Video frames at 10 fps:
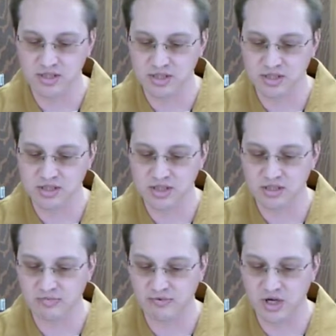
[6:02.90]
justice seeks
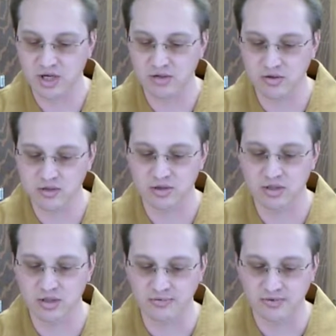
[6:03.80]
to provide an
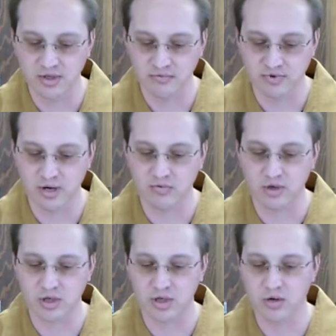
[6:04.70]
alternative
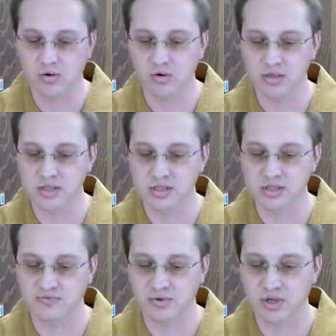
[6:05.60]
framework or
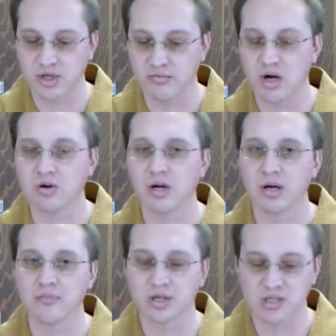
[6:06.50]
lenses for thinking about
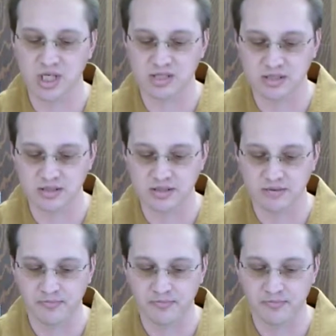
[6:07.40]
crime and justice.